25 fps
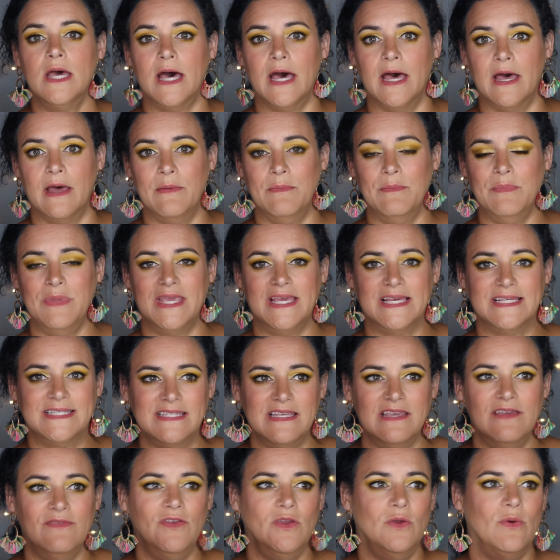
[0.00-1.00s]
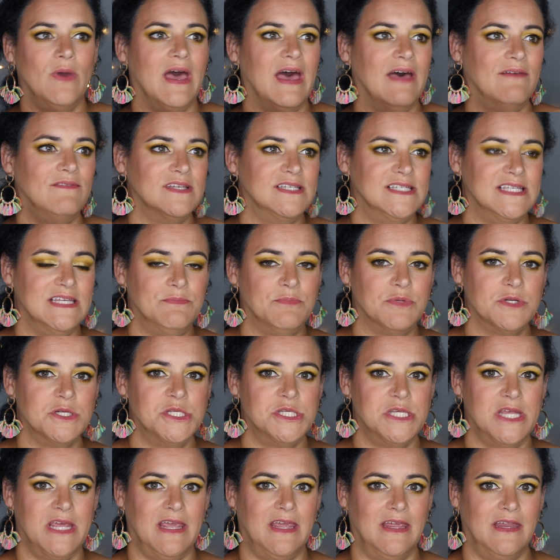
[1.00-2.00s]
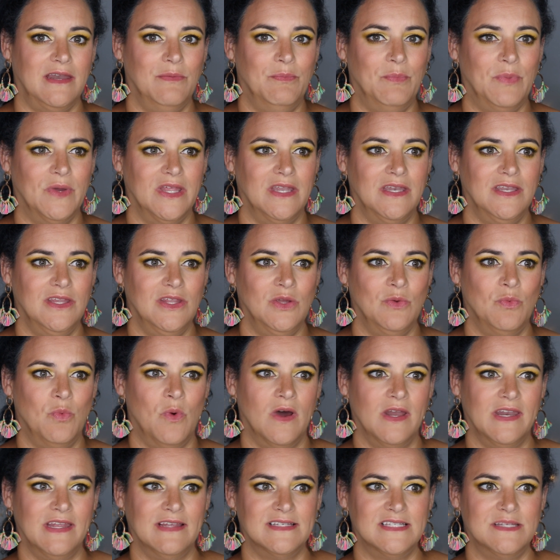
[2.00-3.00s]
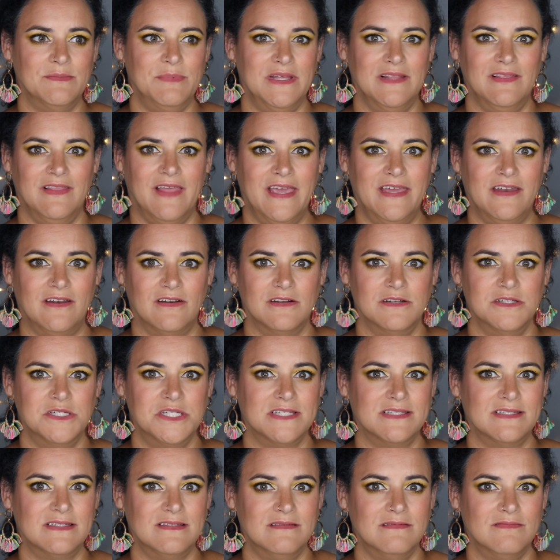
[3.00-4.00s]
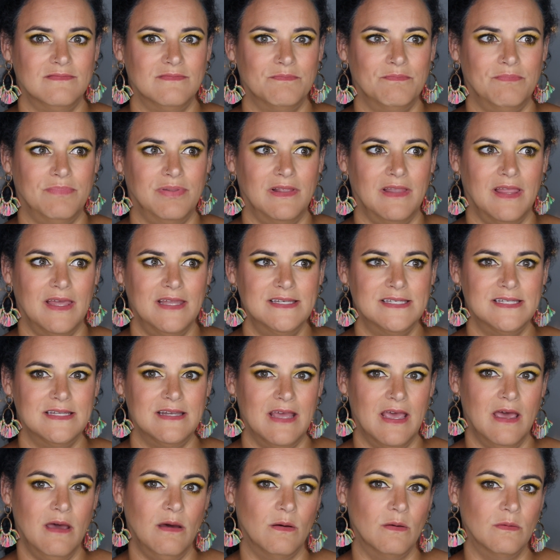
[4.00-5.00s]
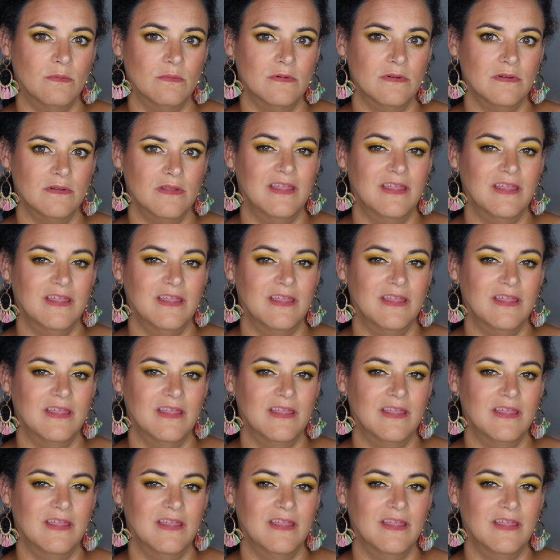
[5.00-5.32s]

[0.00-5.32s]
Uh, because if you have a deeper shade, but you want it to be lighter, just blend it out.